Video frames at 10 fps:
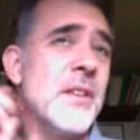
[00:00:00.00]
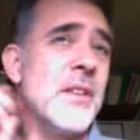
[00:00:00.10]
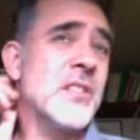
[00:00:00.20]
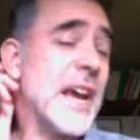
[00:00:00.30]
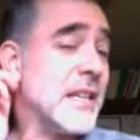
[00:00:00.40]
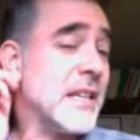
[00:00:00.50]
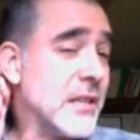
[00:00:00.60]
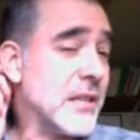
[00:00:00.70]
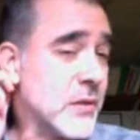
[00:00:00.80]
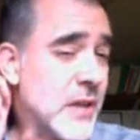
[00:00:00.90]
the second day.
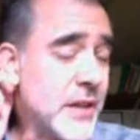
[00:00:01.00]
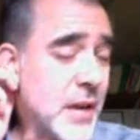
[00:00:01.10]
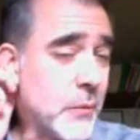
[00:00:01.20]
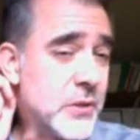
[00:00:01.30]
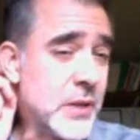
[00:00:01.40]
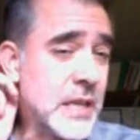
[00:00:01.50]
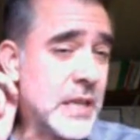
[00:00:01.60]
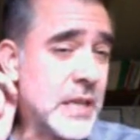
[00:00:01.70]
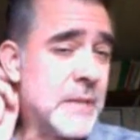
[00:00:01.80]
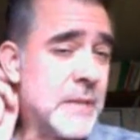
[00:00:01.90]
So Sunday we're doing
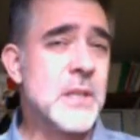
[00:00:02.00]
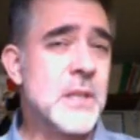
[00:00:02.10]
knee,